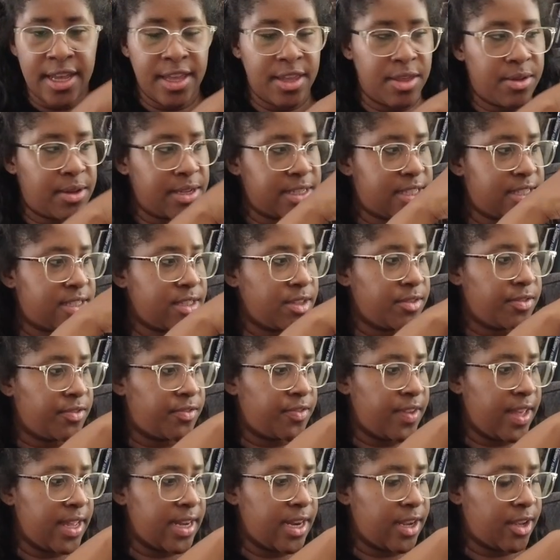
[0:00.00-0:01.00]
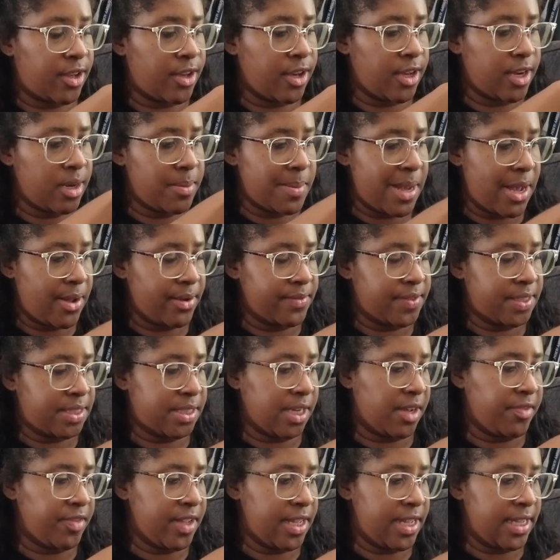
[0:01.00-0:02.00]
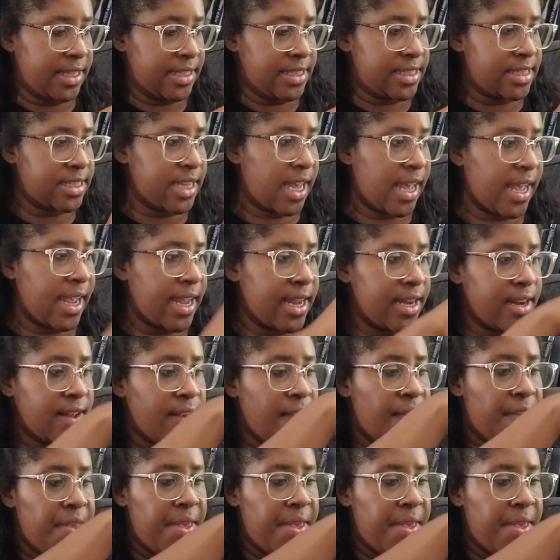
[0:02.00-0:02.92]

You could still fit a good amount of stuff inside.